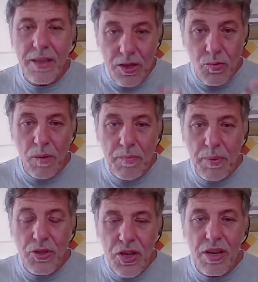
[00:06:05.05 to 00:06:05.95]
That's what's
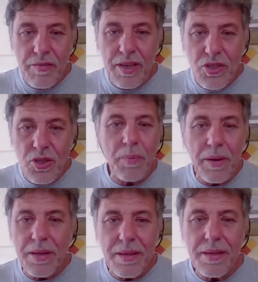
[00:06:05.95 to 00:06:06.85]
preserving it,
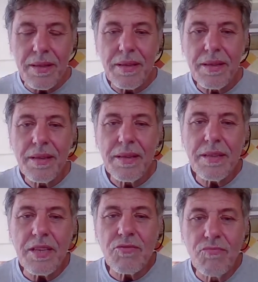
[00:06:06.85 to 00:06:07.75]
stopping
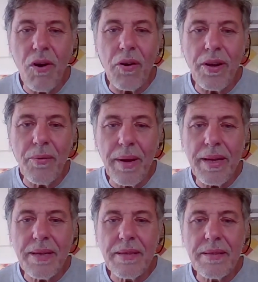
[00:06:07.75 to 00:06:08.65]
this rotting away.
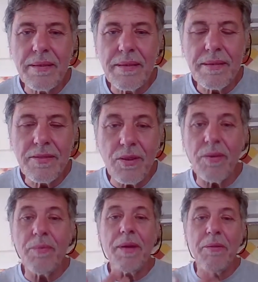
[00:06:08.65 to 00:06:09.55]
It's not
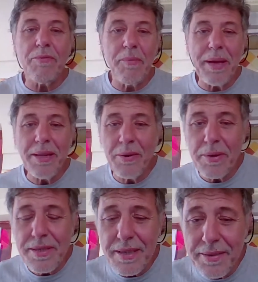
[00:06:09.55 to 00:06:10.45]
help with me though, has it?